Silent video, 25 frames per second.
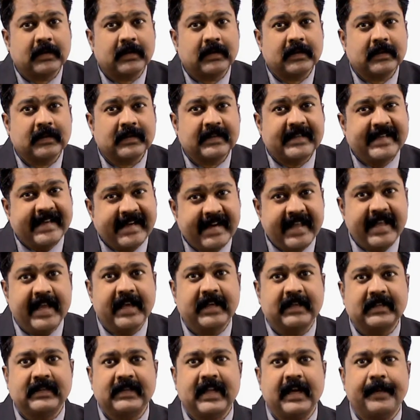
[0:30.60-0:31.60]

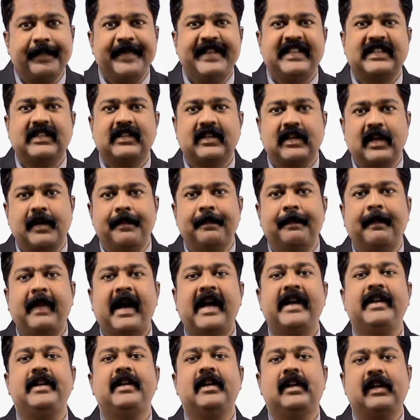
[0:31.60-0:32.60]
CDS, that means
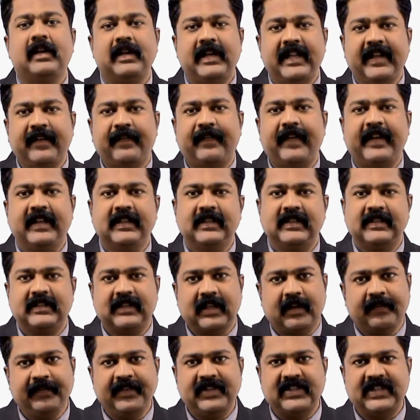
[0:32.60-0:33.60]
Combined Defense
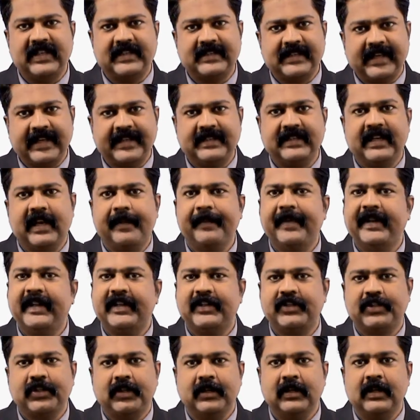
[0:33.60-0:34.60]
Services
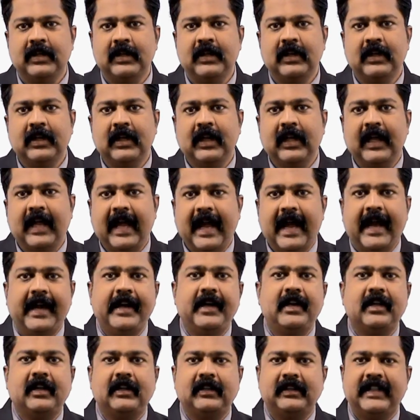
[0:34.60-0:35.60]
Examination,
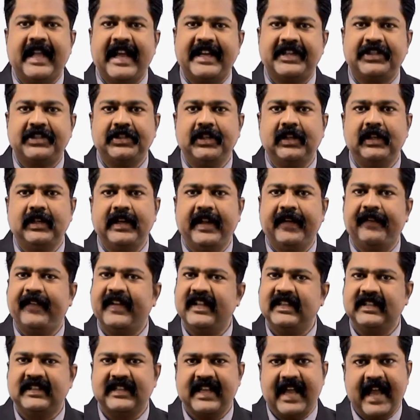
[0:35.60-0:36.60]
and National
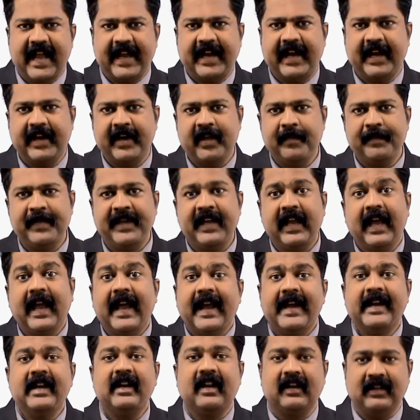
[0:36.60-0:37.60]
Defense Academy
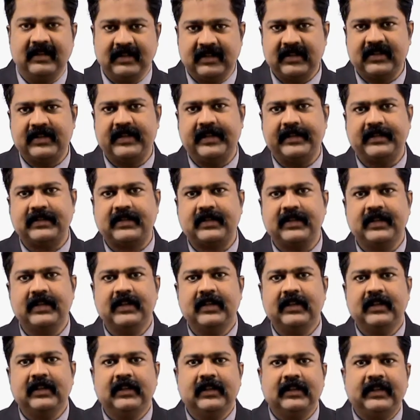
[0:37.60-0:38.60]
Entrance Test,
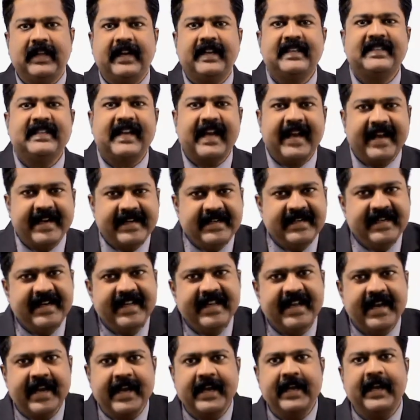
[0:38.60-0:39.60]
that is
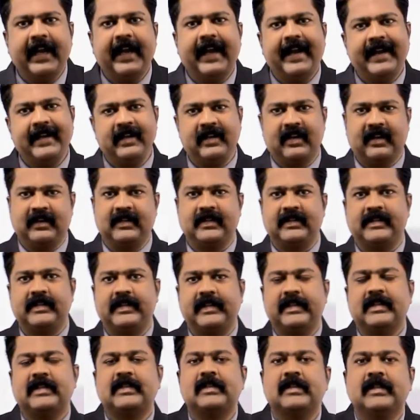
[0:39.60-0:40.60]
NDA Entrance
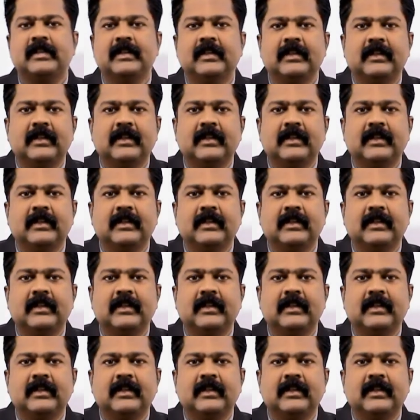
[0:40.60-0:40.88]
Test.